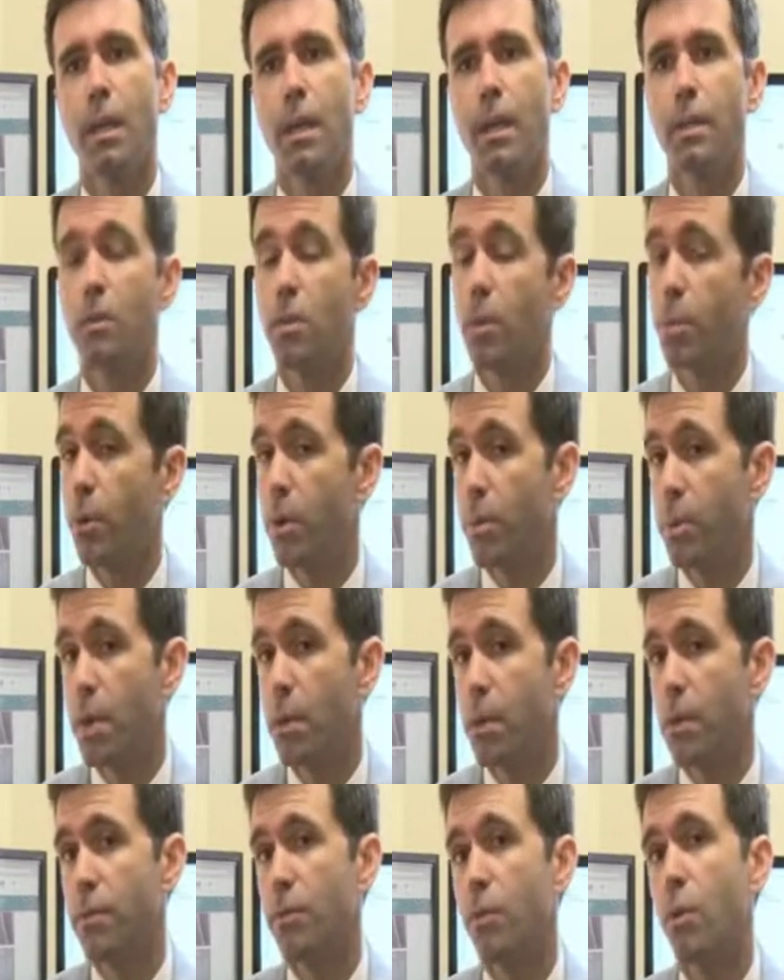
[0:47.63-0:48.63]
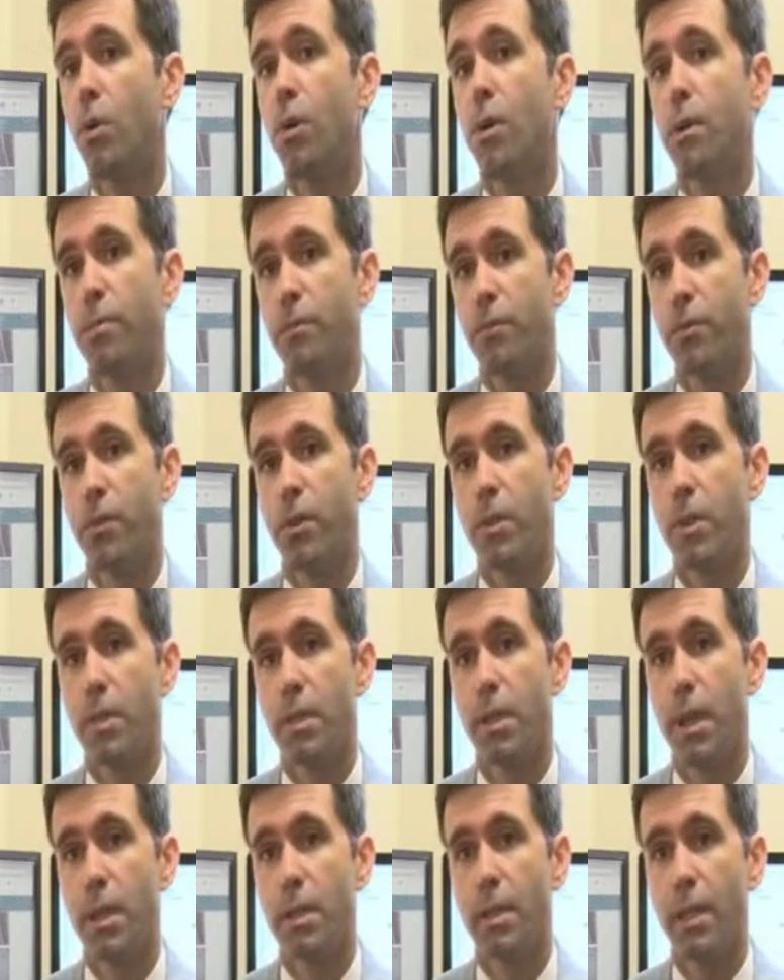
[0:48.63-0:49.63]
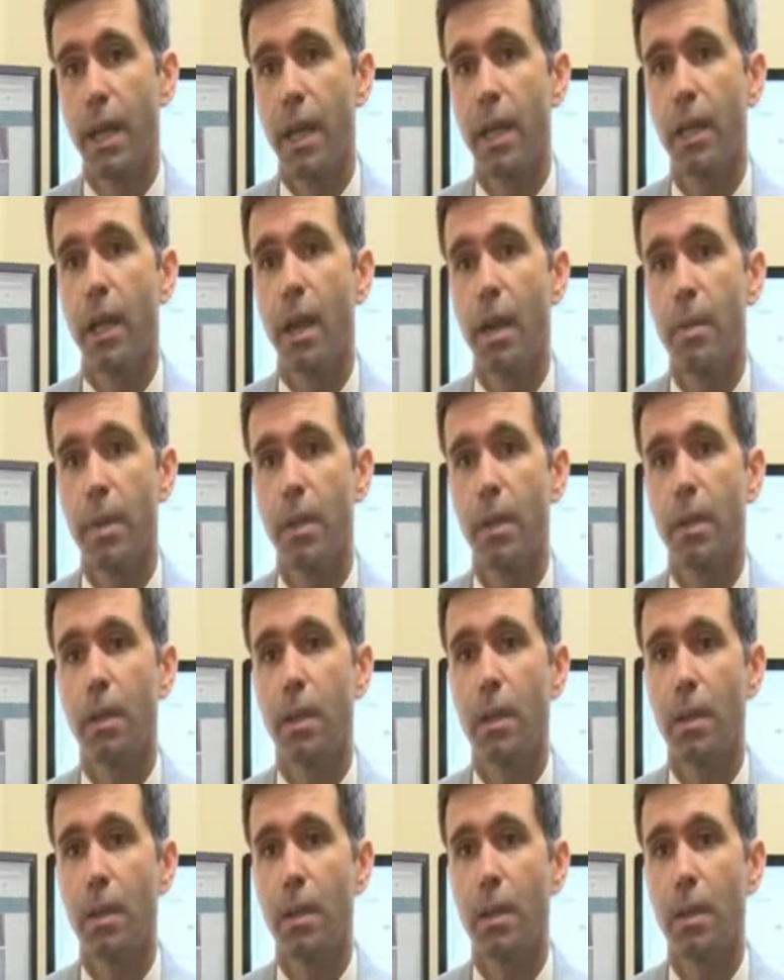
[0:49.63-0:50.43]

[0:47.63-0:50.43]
It's the premier forum for discussing economic